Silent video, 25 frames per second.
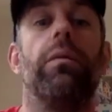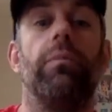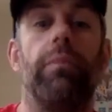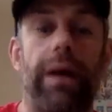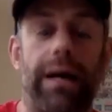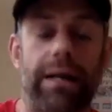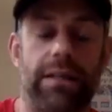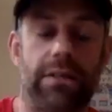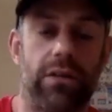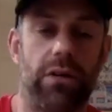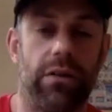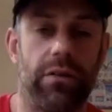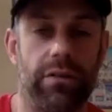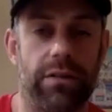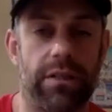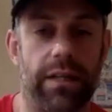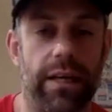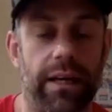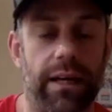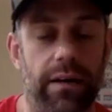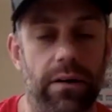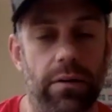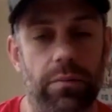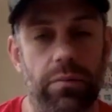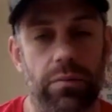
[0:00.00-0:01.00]
pass on to
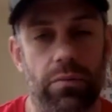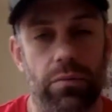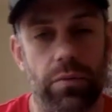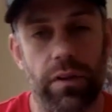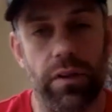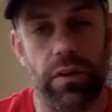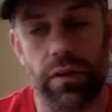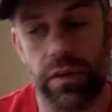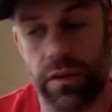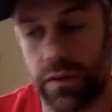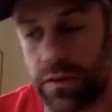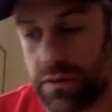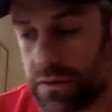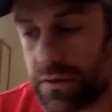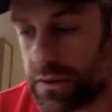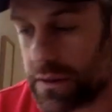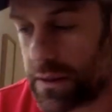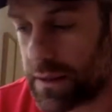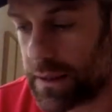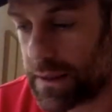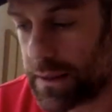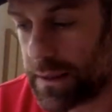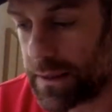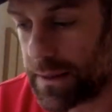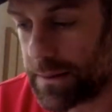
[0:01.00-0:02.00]
help with others,
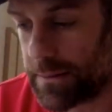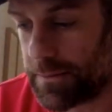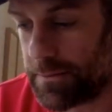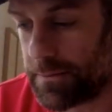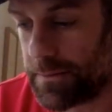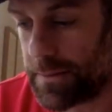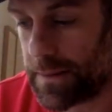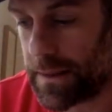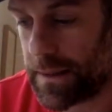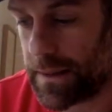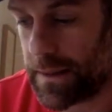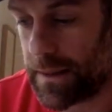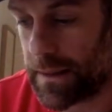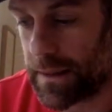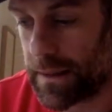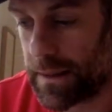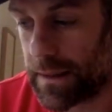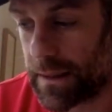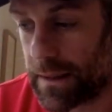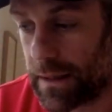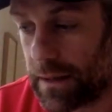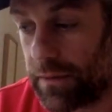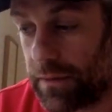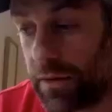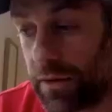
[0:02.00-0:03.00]
um,
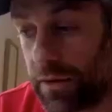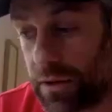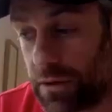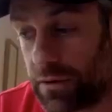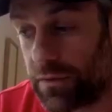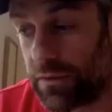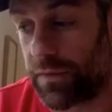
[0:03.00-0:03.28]
and that yeah.